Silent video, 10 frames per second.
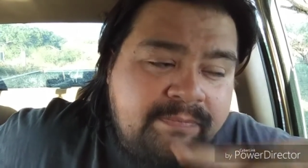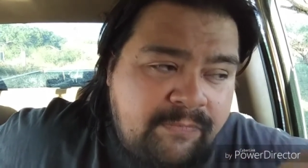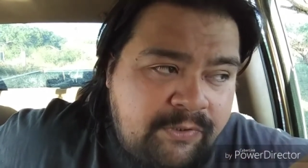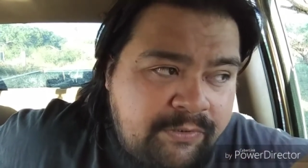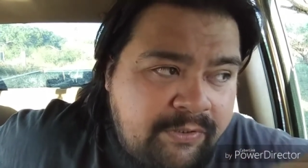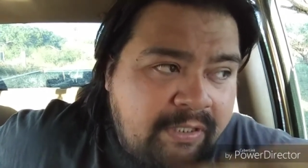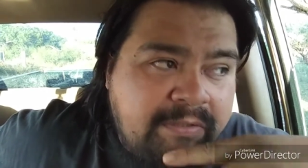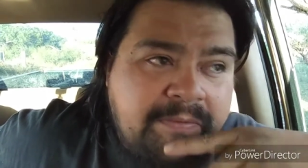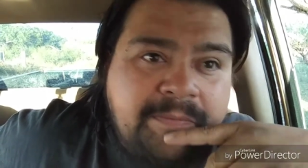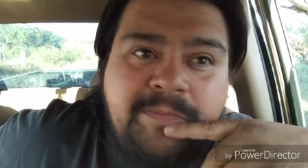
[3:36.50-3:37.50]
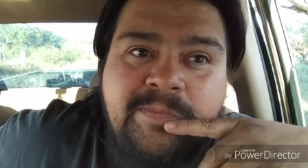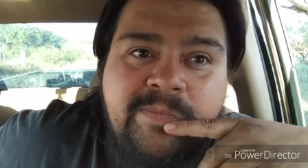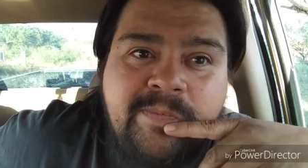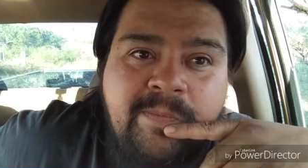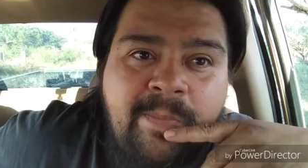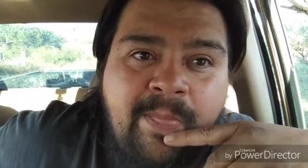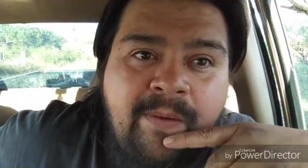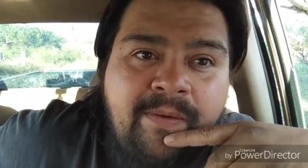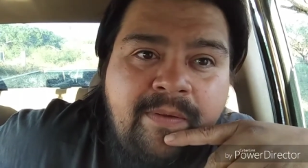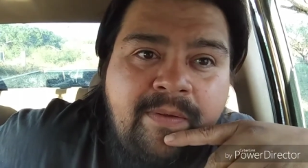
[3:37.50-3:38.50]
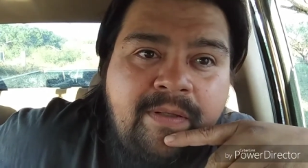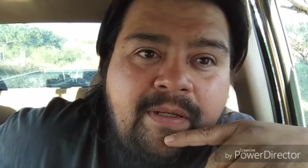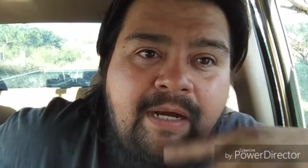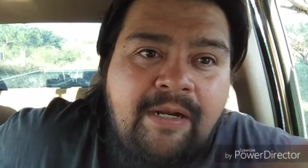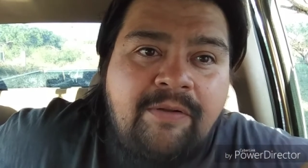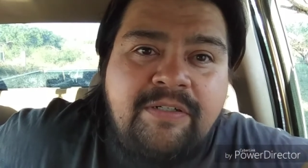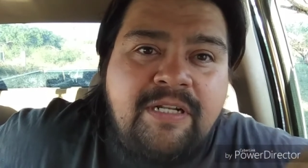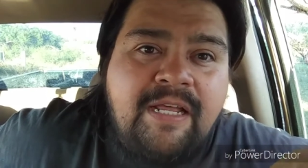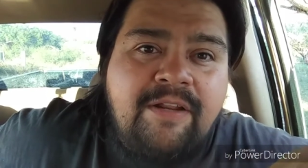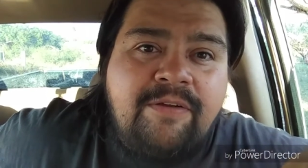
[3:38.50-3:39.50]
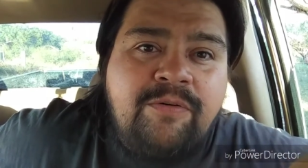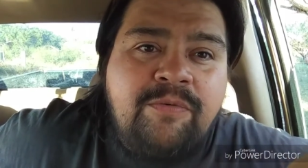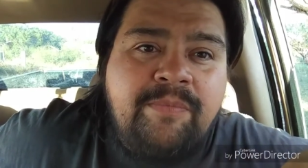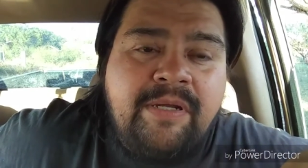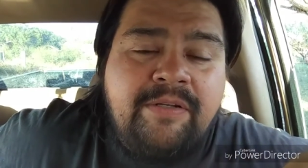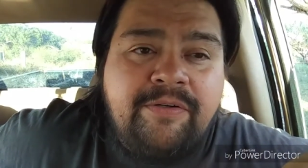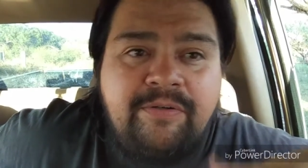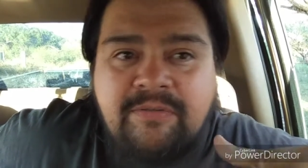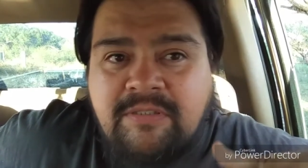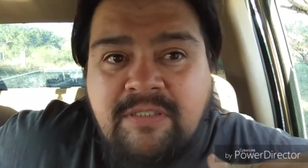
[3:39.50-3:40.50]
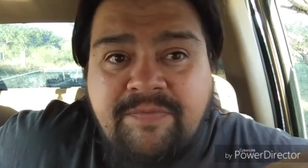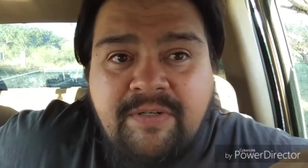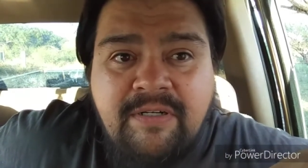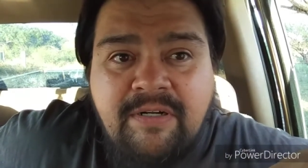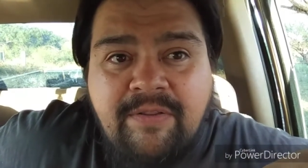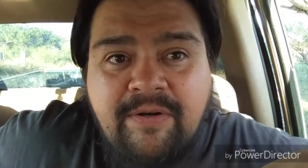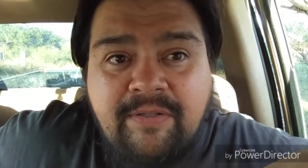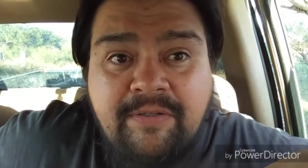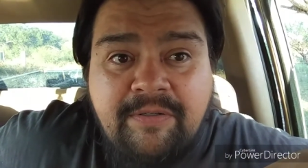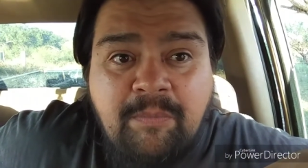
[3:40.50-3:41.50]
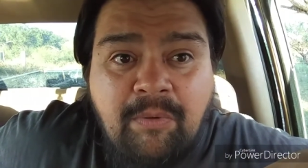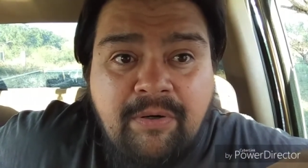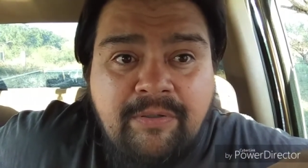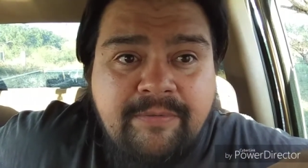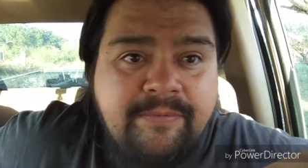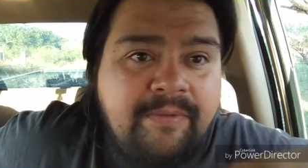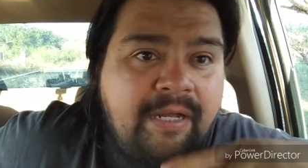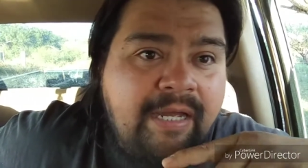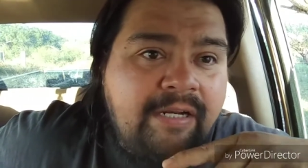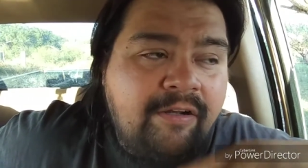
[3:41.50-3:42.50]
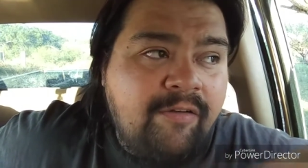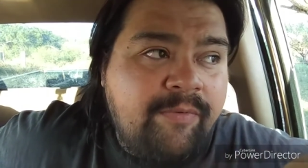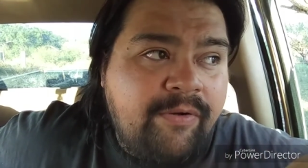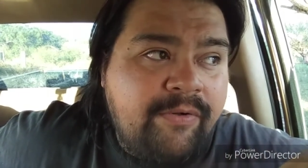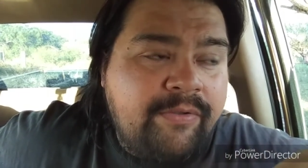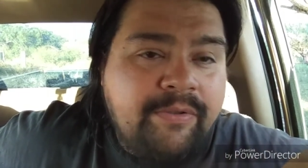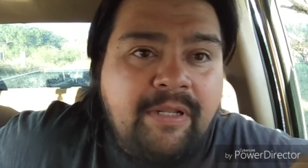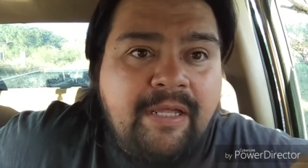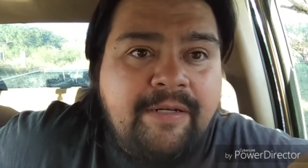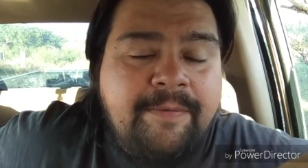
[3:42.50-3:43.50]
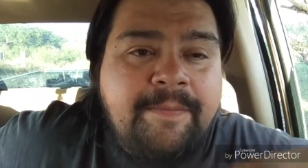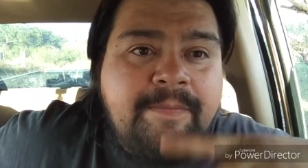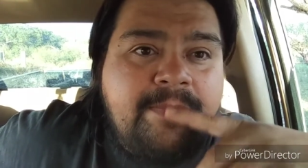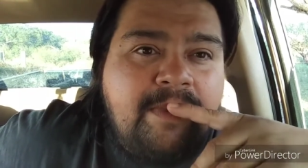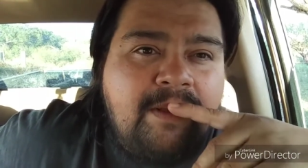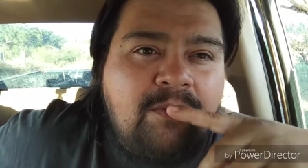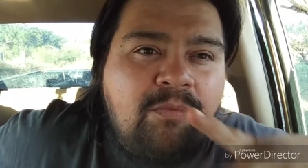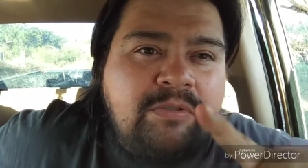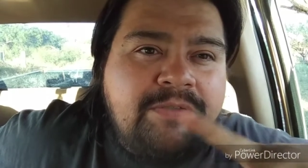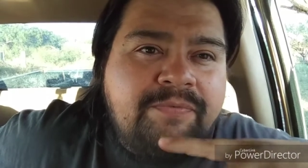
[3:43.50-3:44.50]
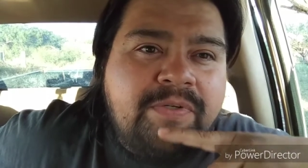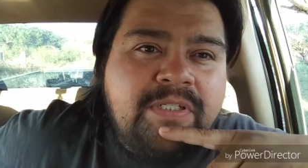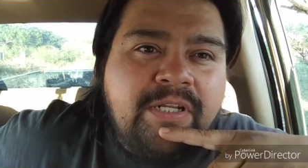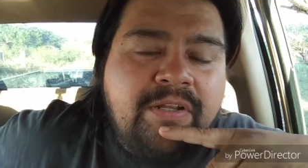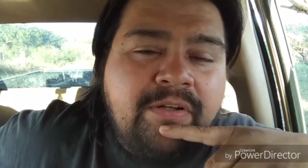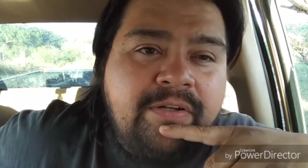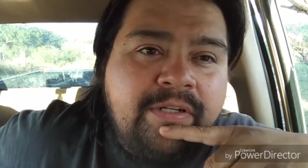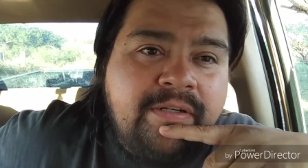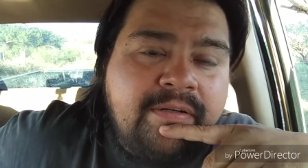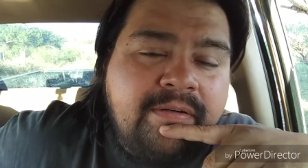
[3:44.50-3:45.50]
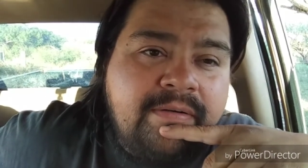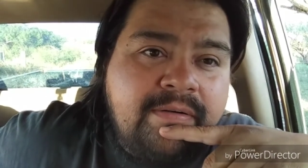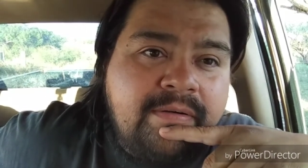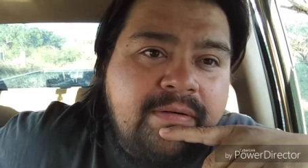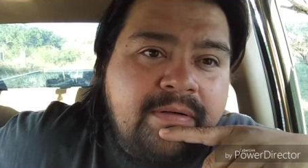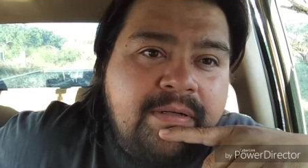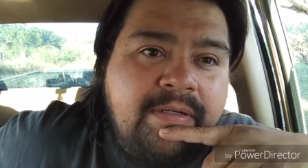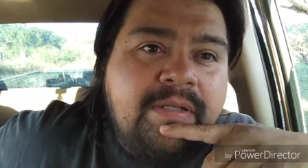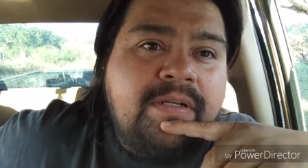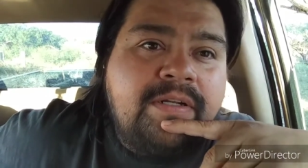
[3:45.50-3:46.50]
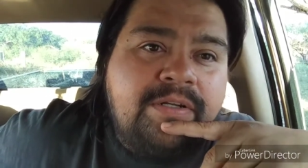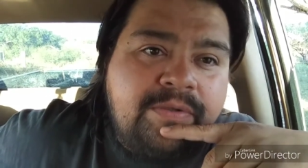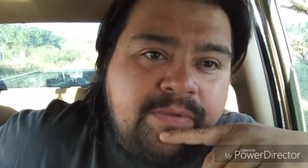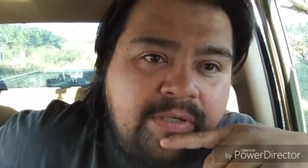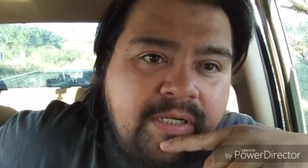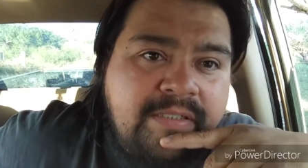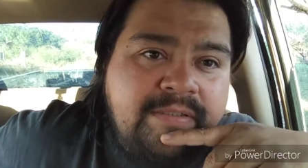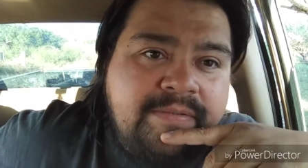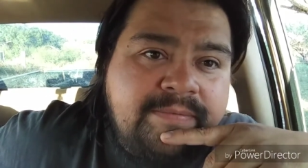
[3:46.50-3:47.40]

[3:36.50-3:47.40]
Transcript: You talk to them. I know there's a lot of you who met your significant other out there in the bar, and y'all been going through a lot. What was the first thing y'all did? You talked.